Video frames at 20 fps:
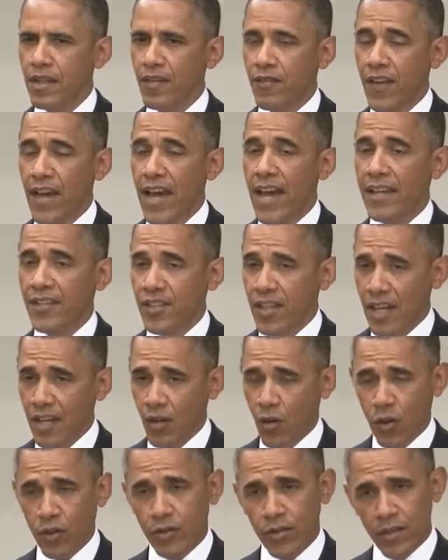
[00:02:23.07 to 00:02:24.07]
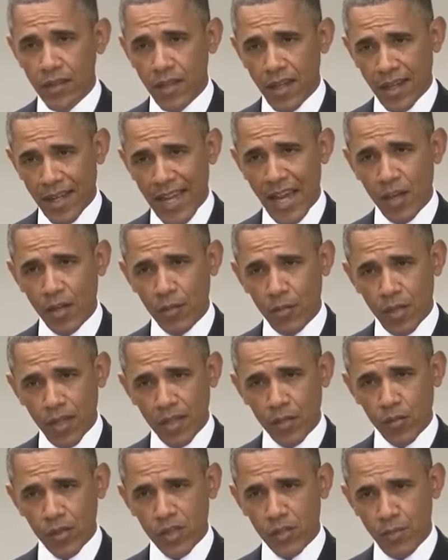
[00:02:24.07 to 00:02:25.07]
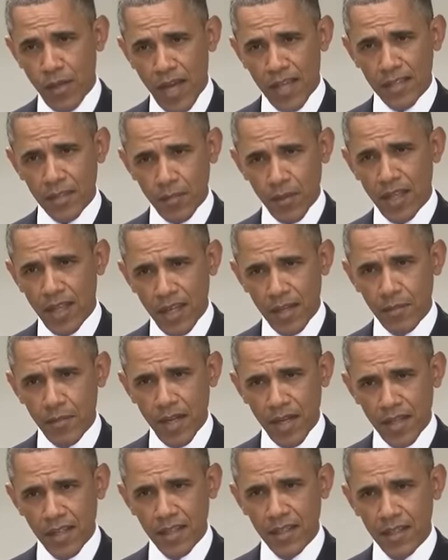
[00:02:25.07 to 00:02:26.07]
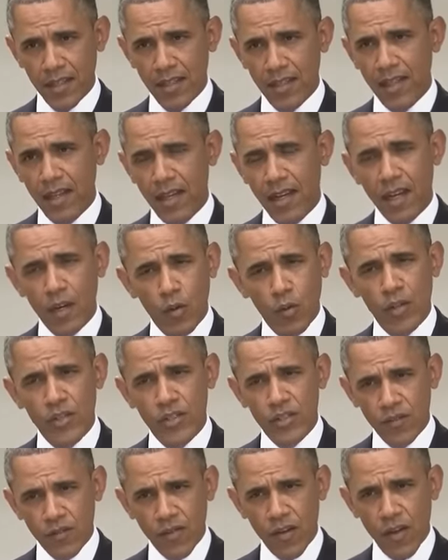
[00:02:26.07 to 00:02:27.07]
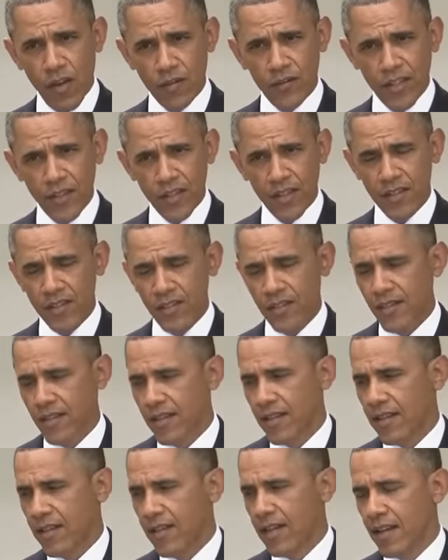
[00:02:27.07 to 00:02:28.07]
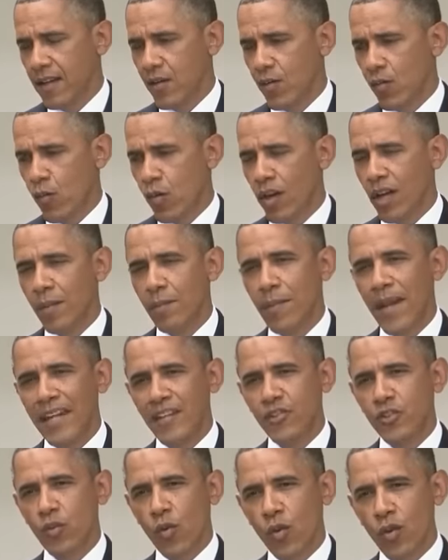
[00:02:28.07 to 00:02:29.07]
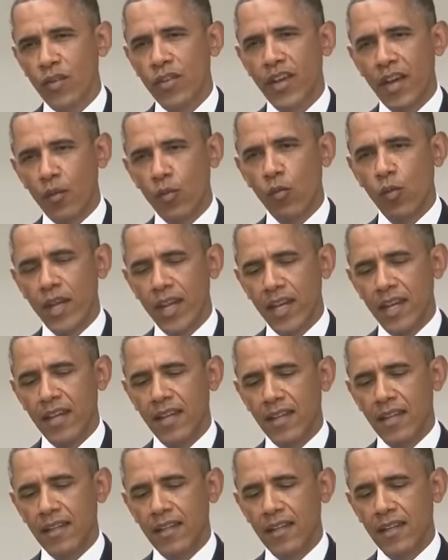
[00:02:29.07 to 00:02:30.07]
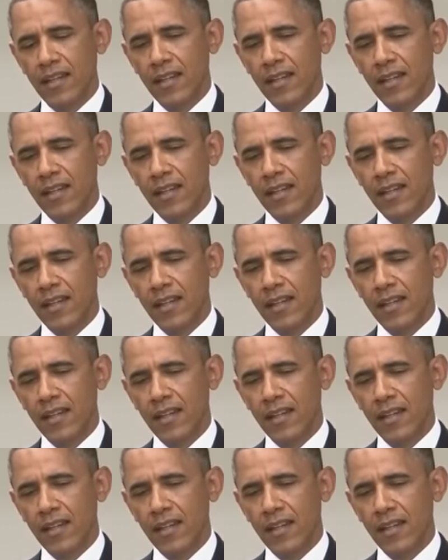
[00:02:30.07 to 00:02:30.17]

the facts and hold accountable and responsible anybody uh, who was involved in this. We're going to make sure that we